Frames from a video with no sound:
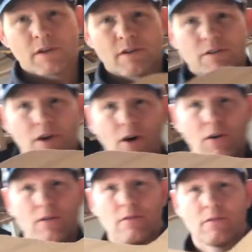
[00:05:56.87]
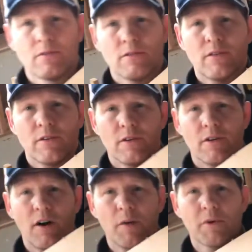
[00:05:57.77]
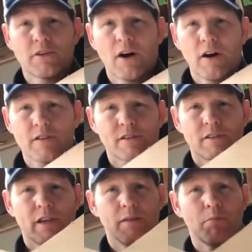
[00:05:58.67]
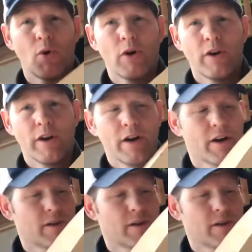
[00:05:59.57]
So, a harp guitar is getting born here.